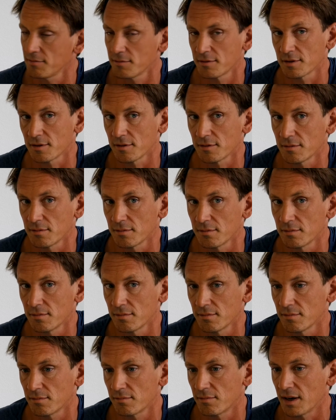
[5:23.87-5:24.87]

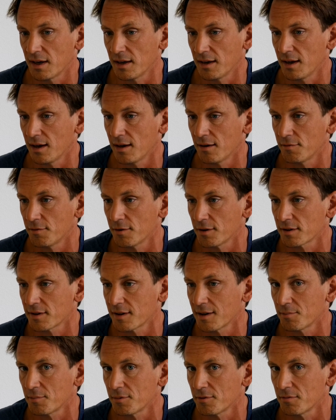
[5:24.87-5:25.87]
So right now, for
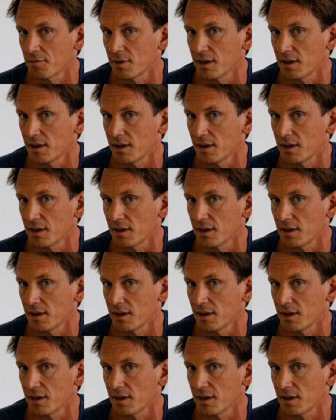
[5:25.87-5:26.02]
example,